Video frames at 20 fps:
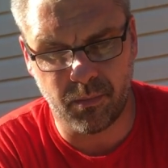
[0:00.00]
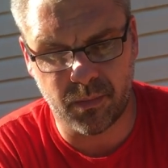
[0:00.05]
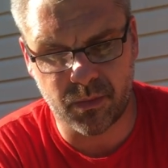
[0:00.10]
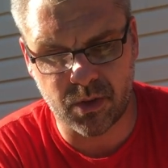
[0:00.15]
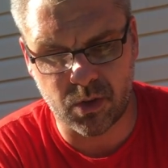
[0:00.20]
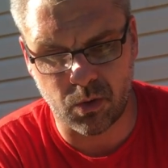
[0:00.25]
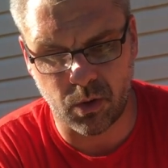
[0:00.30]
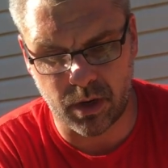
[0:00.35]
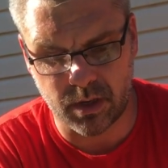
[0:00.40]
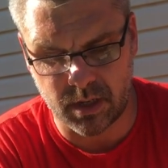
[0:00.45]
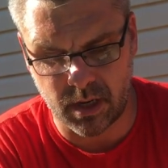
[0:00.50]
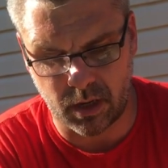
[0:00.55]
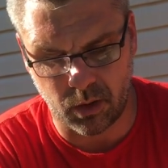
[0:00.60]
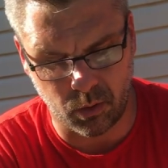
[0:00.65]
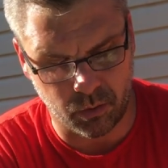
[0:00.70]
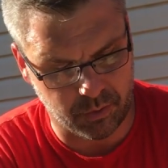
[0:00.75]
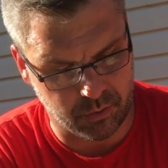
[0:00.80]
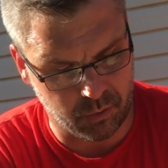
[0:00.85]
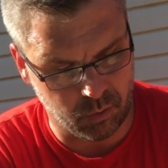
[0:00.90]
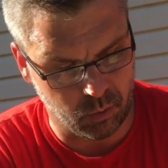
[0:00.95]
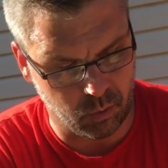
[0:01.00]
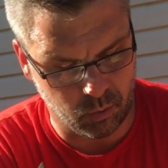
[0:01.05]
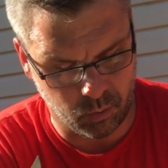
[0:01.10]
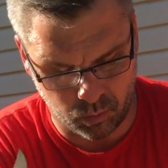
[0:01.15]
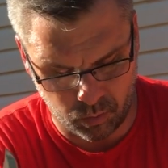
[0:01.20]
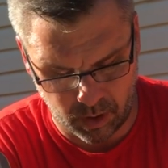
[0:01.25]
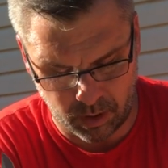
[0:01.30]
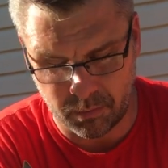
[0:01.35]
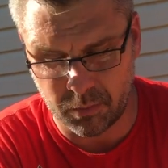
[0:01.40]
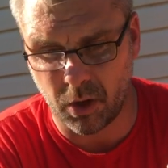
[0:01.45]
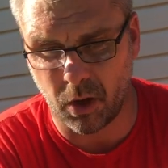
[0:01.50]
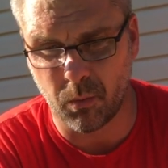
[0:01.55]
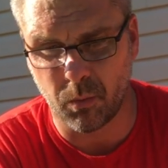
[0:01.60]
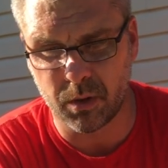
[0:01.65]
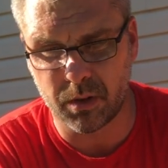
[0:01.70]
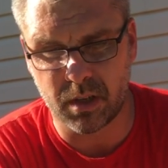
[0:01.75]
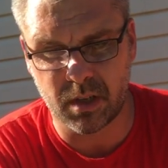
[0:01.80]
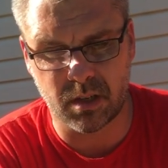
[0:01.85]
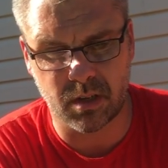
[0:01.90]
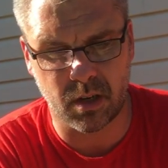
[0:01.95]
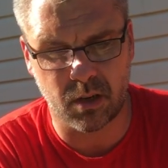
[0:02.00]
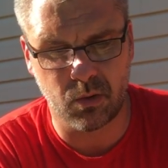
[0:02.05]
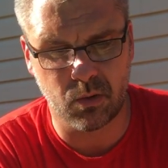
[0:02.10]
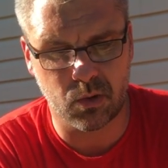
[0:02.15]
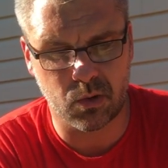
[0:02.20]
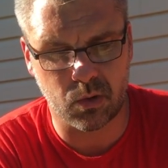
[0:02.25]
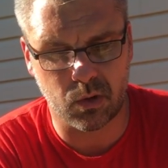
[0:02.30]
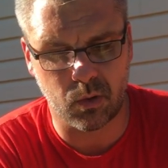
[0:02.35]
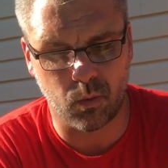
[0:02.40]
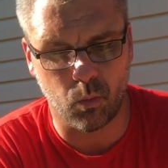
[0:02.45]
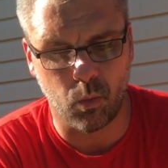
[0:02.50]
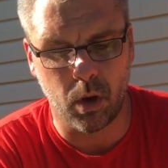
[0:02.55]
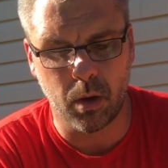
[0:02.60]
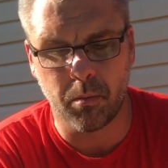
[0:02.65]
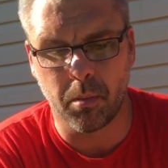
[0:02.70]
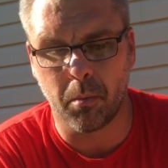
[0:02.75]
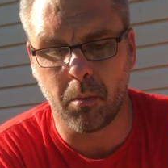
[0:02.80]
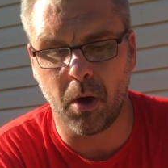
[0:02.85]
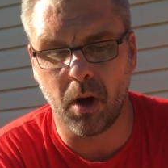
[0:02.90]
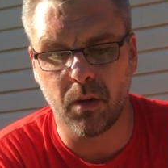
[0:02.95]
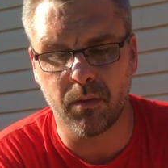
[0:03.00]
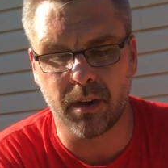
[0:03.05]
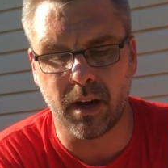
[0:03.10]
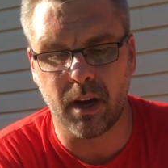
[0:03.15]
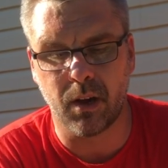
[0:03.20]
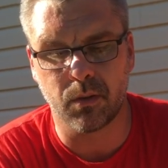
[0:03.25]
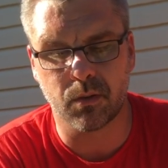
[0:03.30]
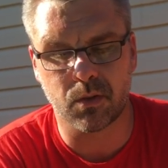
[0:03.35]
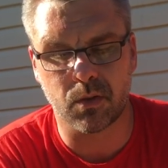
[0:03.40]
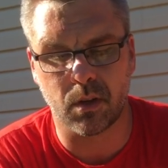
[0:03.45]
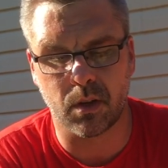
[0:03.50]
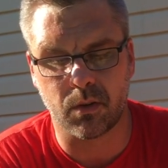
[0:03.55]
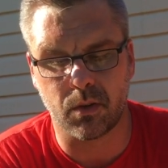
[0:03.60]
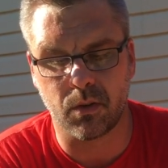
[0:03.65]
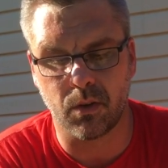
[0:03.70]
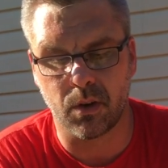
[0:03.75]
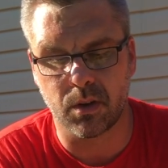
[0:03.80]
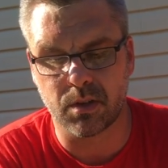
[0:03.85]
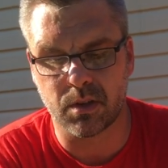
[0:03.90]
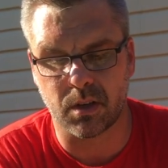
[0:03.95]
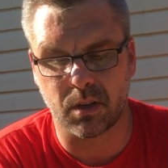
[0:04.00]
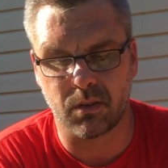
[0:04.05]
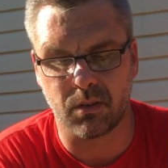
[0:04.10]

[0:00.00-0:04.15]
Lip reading: So as I go through, when I'm done with these, I usually wipe them all down so that they're nice and